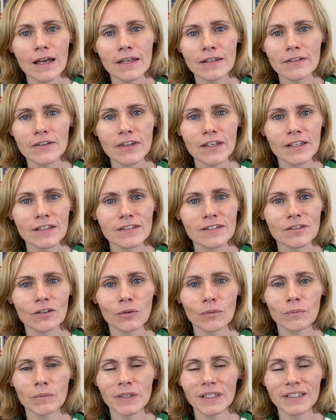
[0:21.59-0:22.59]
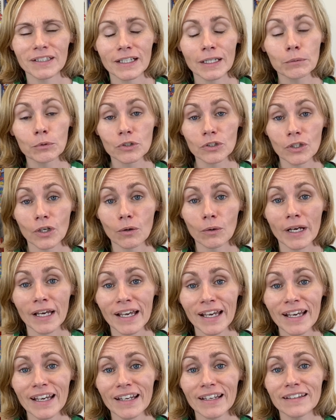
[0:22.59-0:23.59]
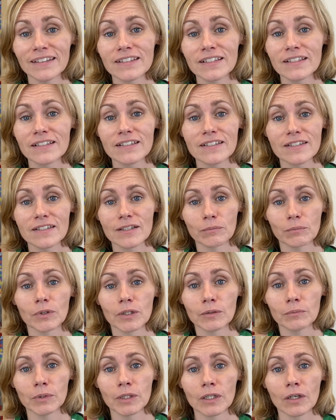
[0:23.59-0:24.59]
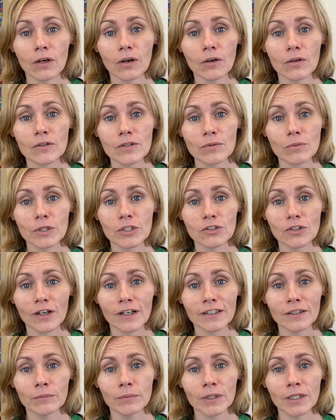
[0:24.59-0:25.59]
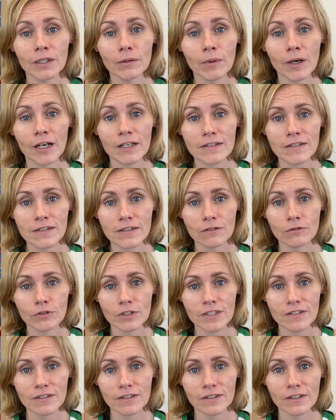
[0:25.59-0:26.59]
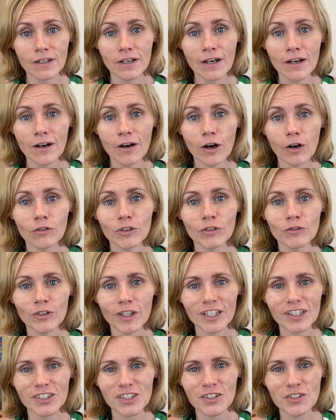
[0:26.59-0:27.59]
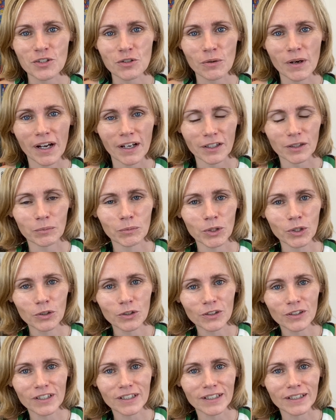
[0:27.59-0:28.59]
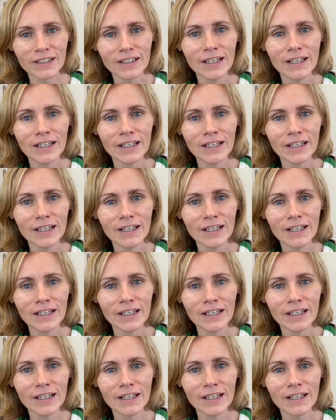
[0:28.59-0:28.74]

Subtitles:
things not being able to go ahead simply because we're trying to minimize the risk of infection to our community.